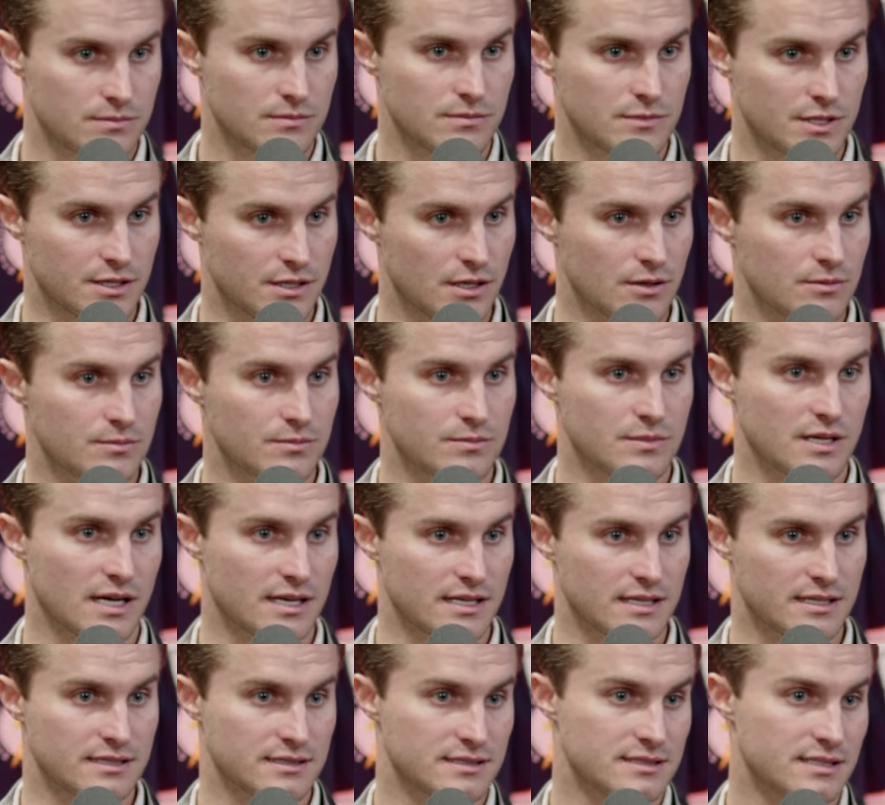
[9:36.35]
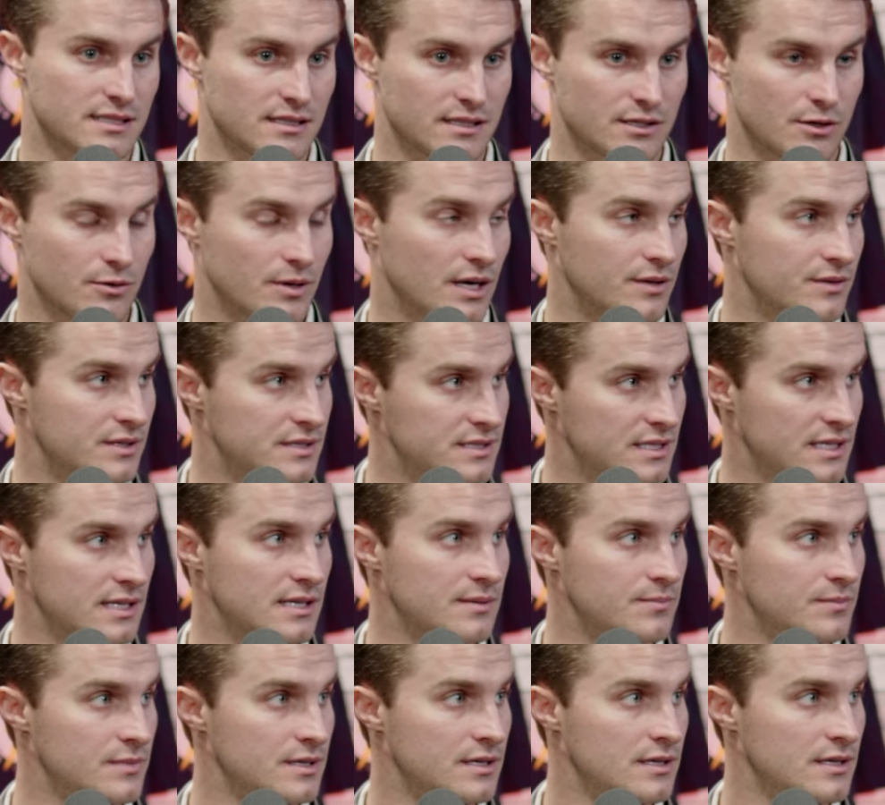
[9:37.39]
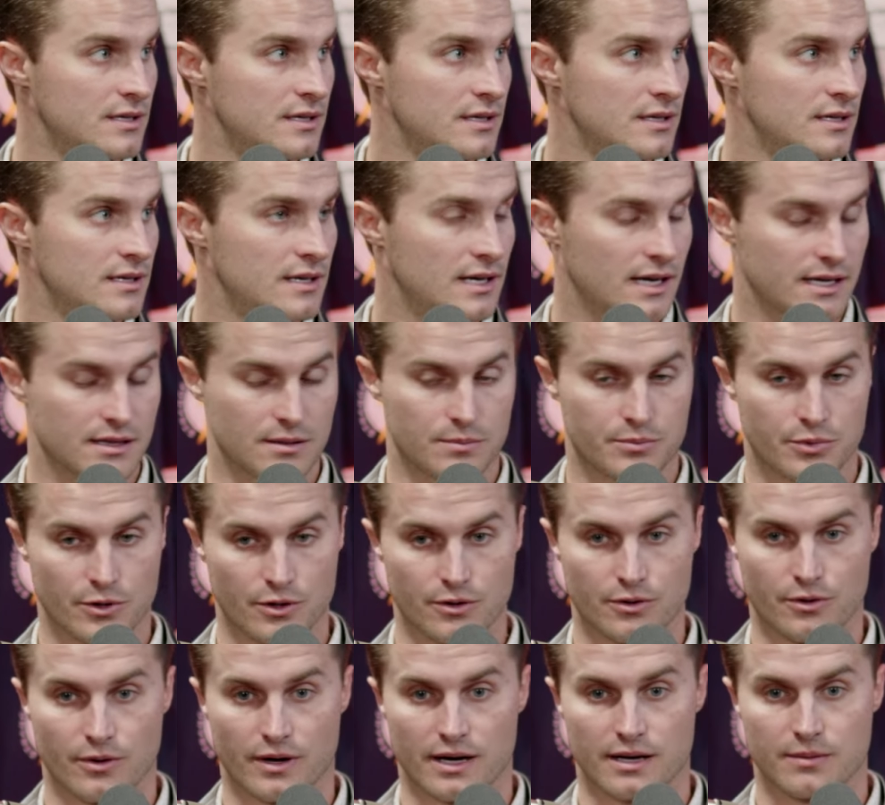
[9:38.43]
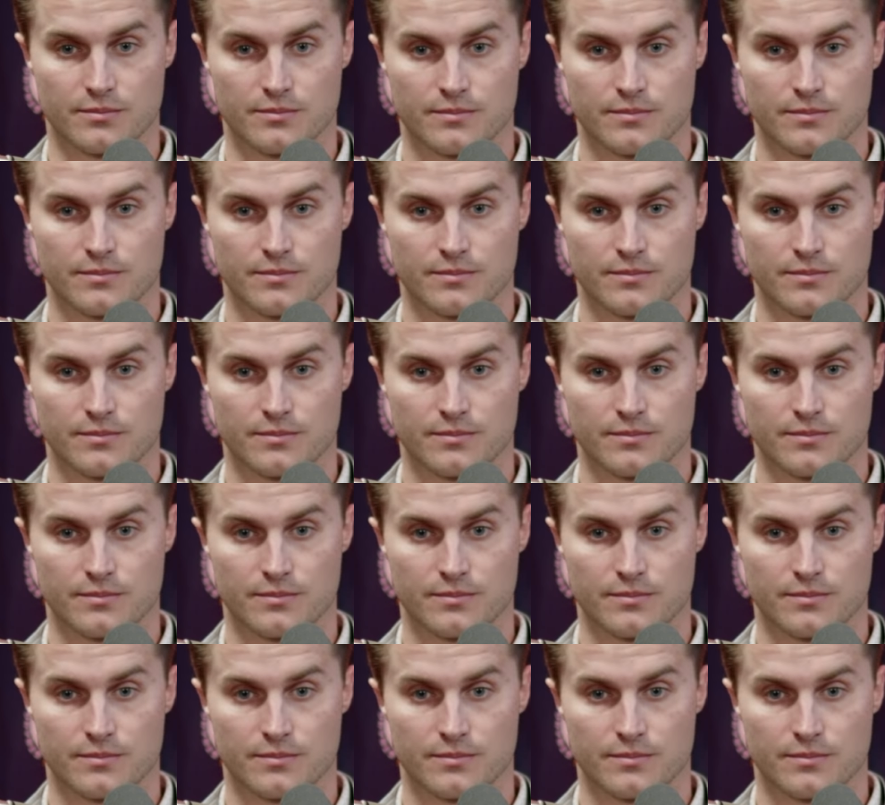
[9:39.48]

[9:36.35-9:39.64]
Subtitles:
you know, kind of instilling around the team and the program.